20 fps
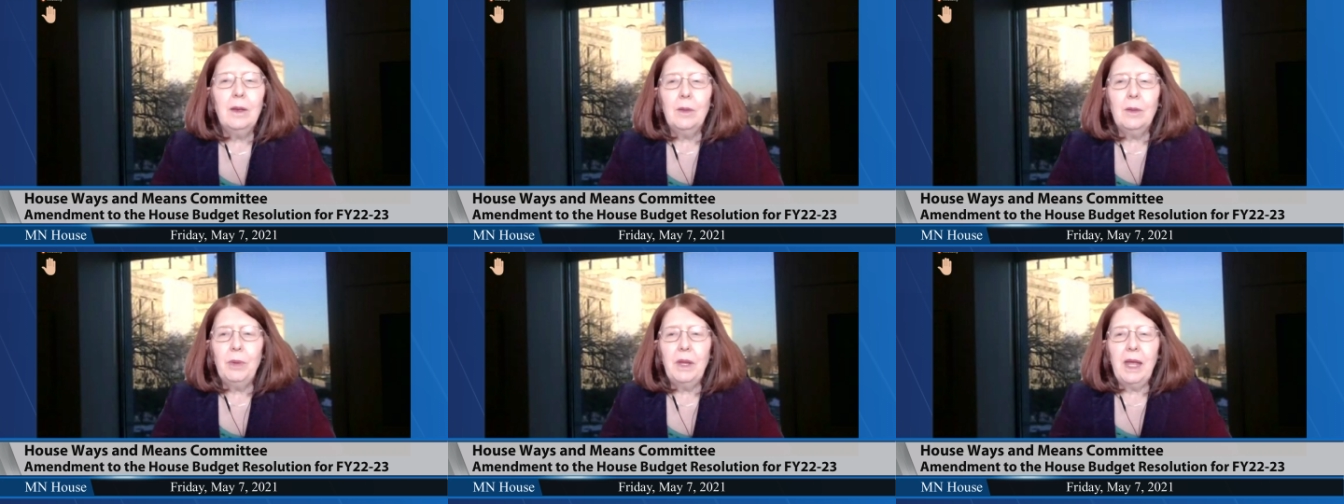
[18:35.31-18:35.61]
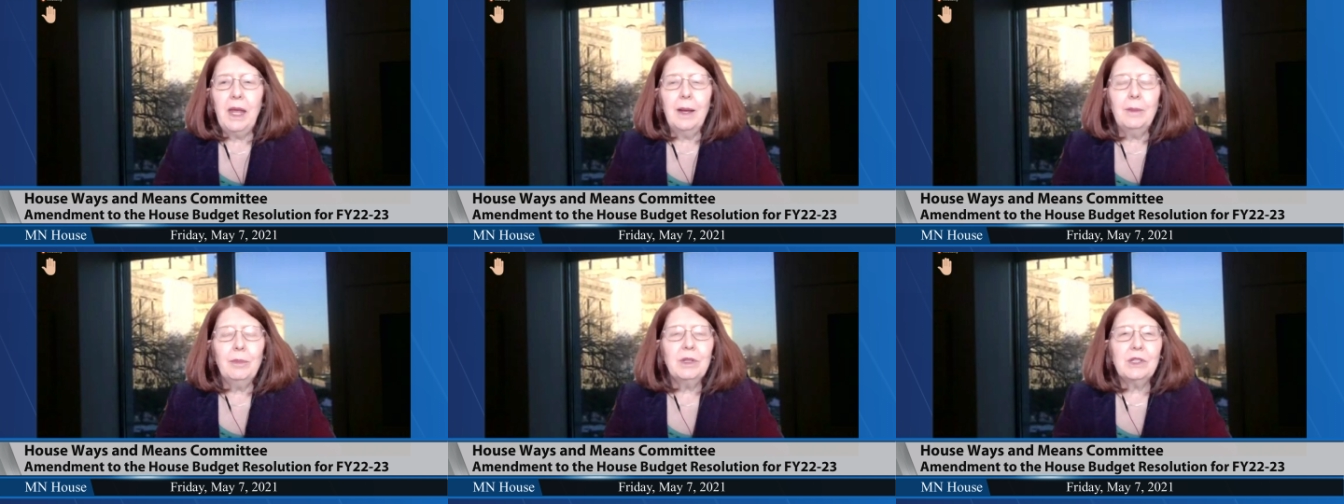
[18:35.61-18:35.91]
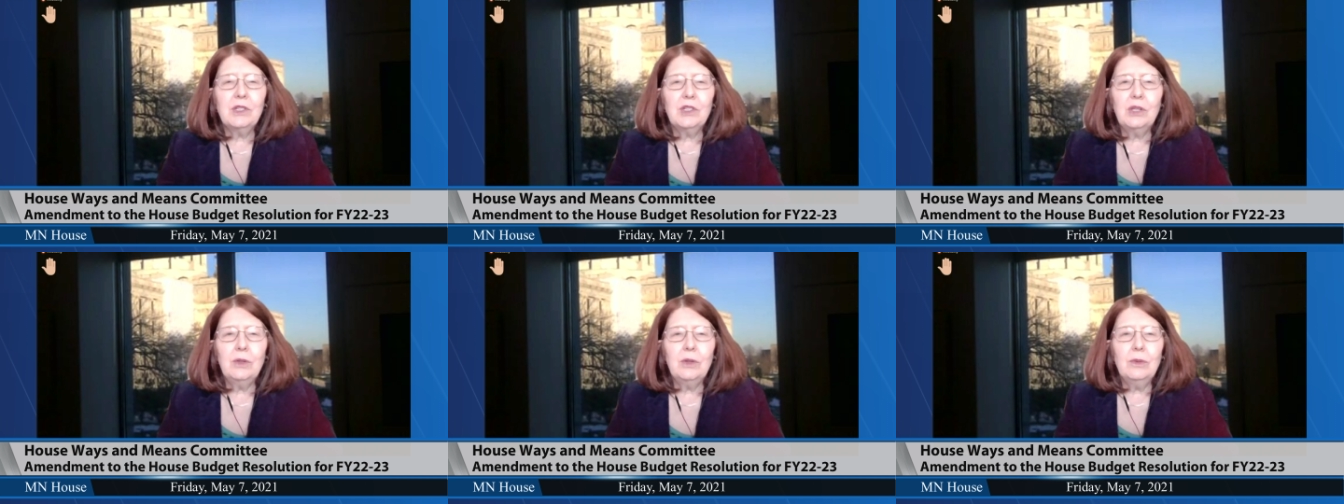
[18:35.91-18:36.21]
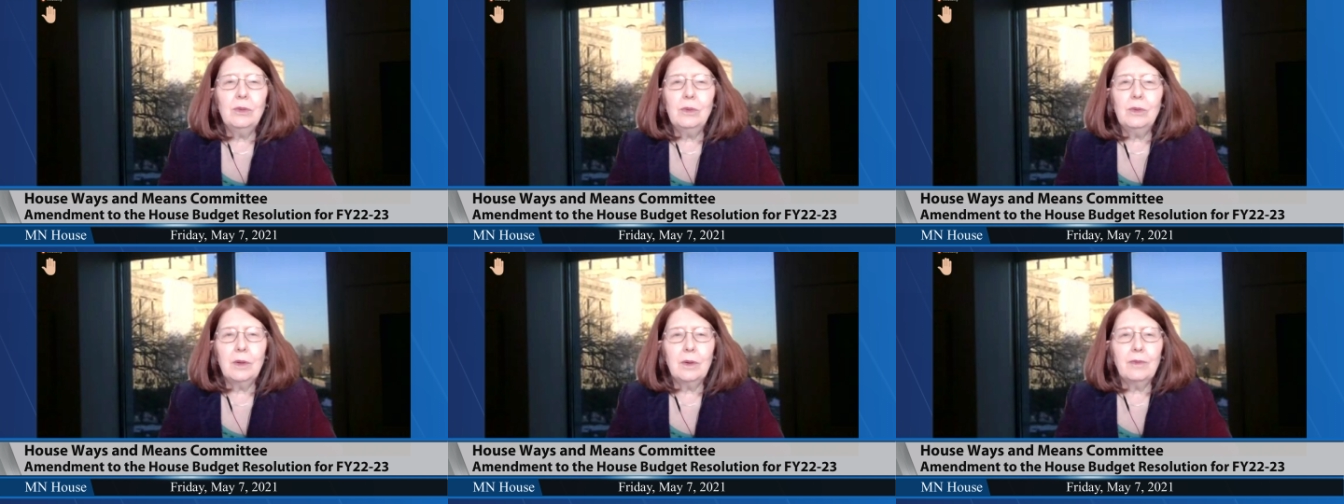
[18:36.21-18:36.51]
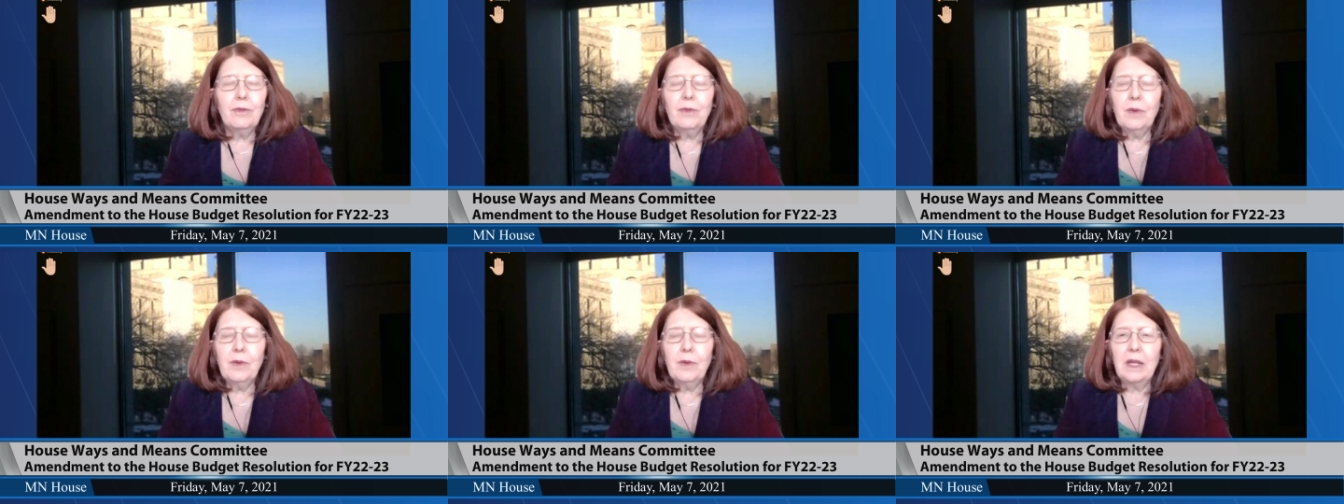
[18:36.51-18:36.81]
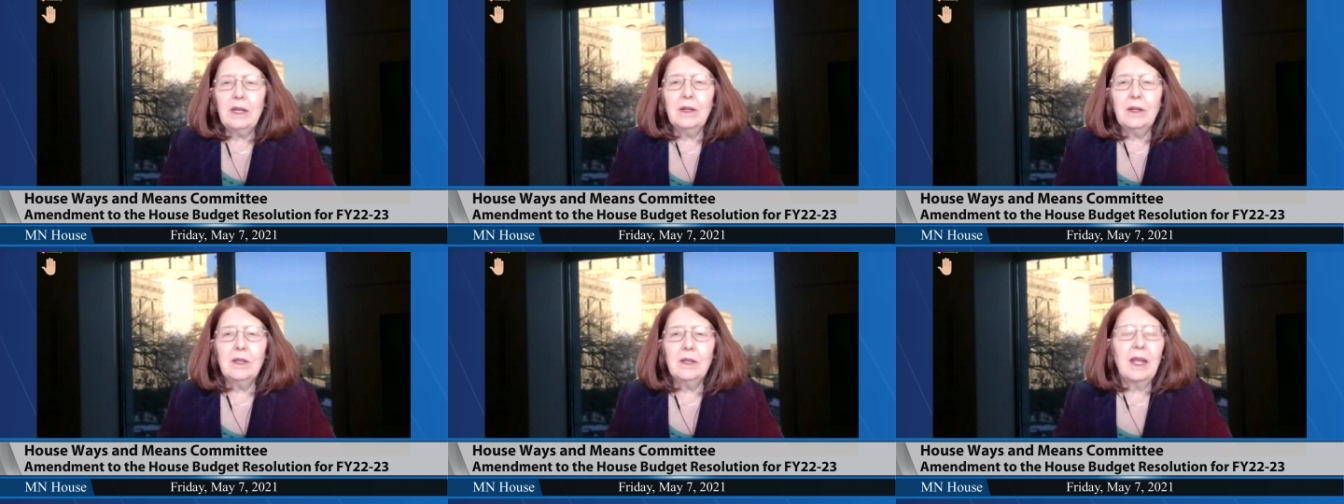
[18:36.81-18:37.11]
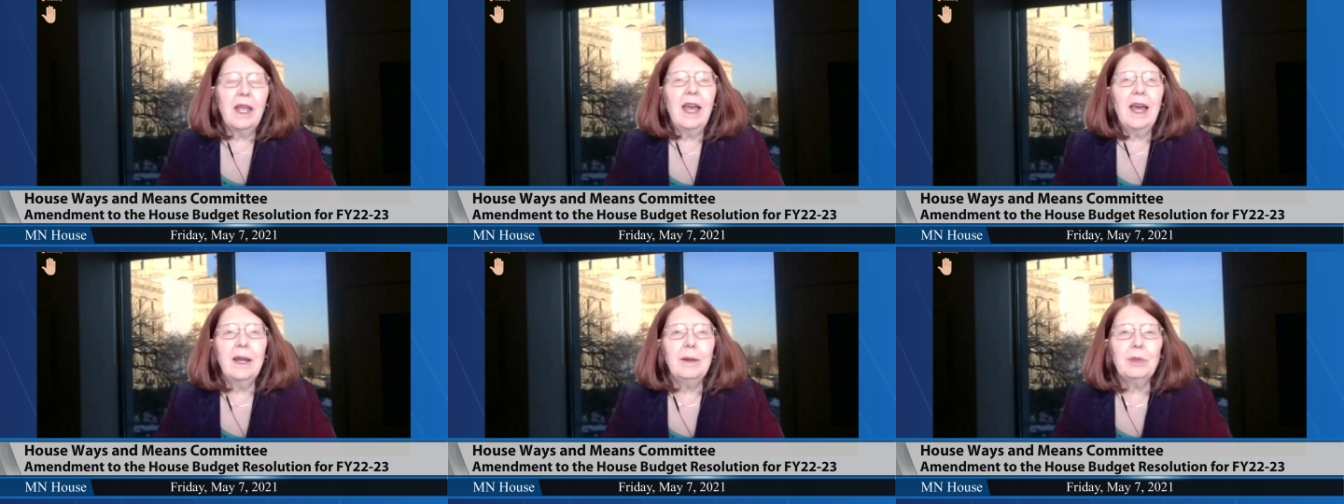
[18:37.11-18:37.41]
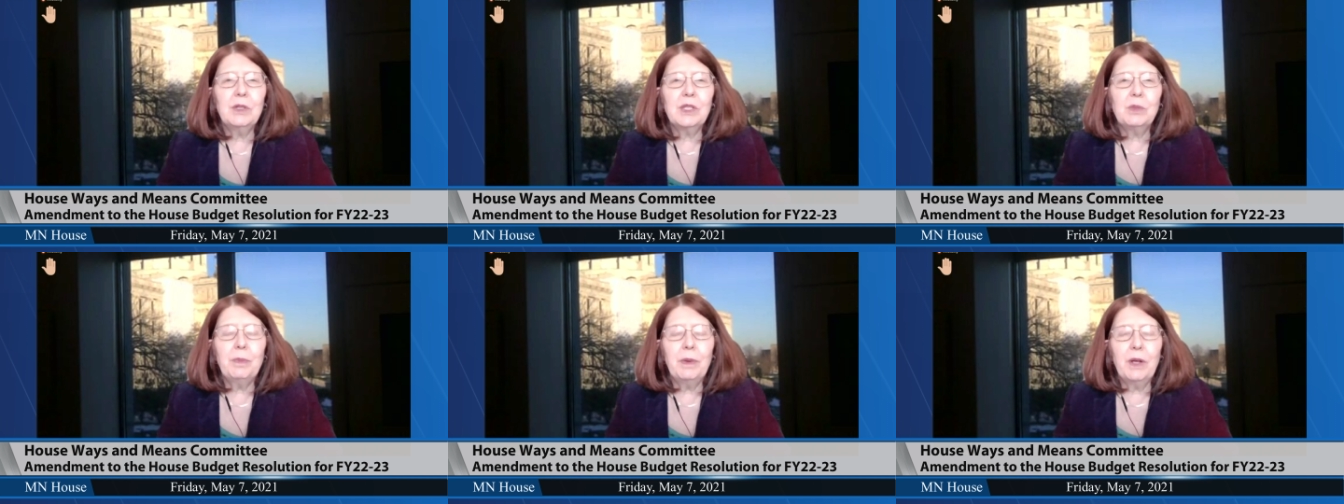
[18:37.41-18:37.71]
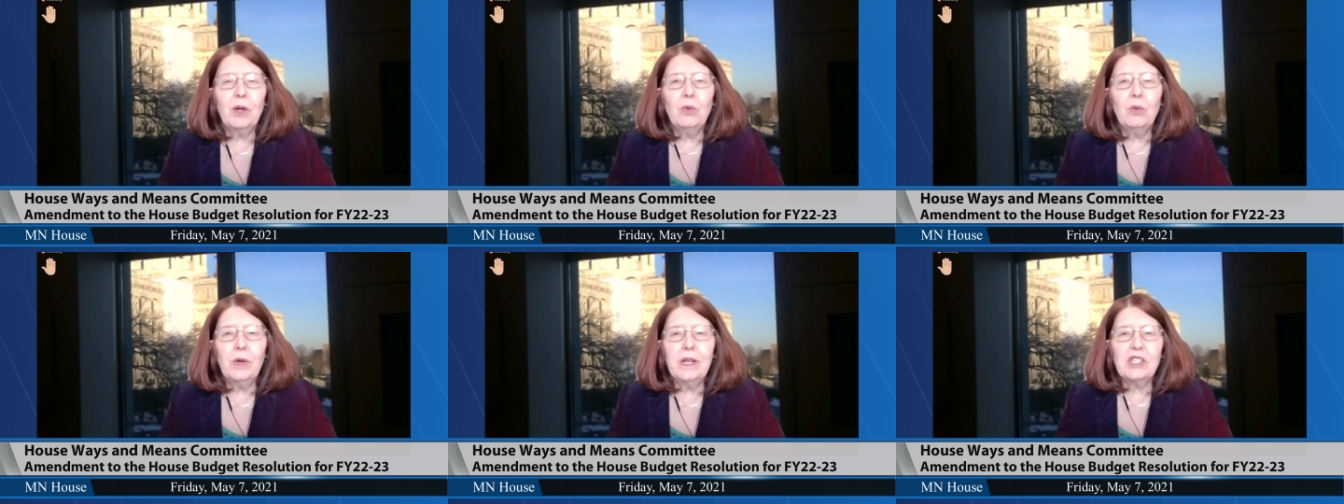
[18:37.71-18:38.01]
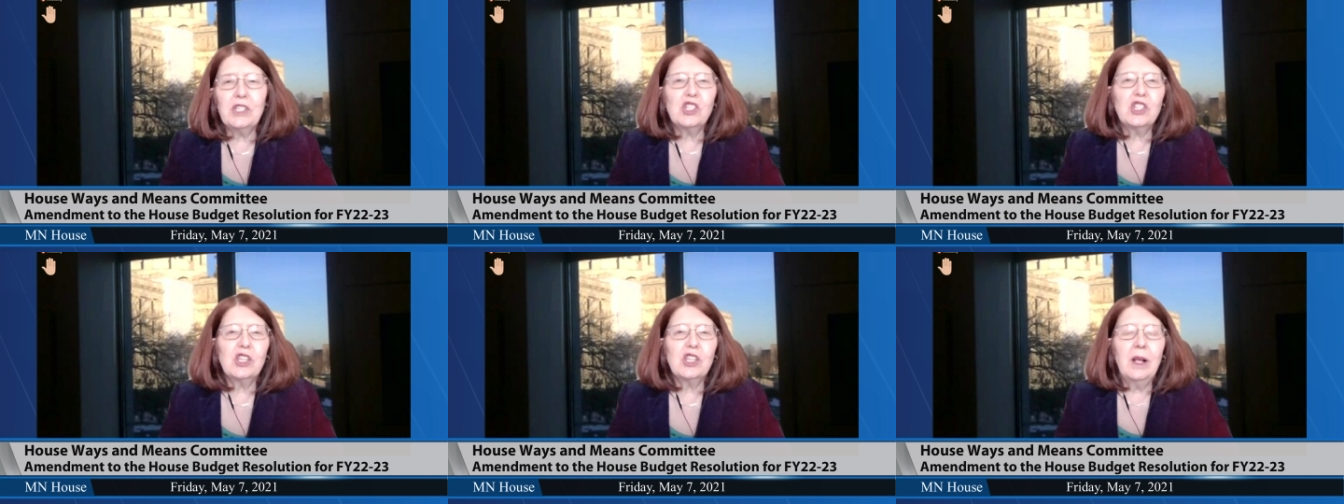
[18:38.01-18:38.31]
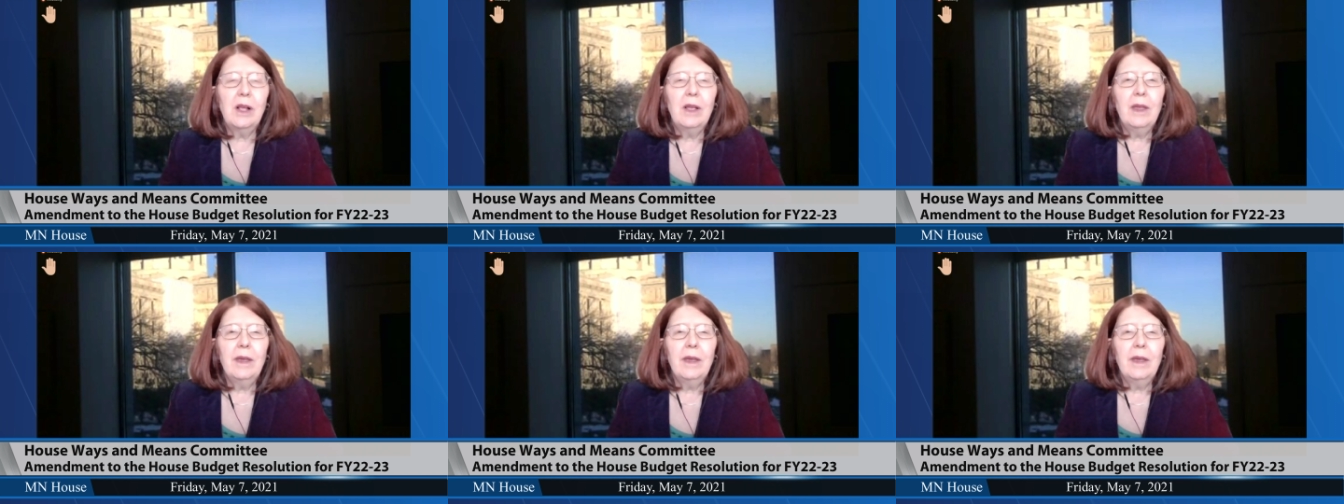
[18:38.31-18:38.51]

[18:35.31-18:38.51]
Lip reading: be able to fund the cannabis bill, which,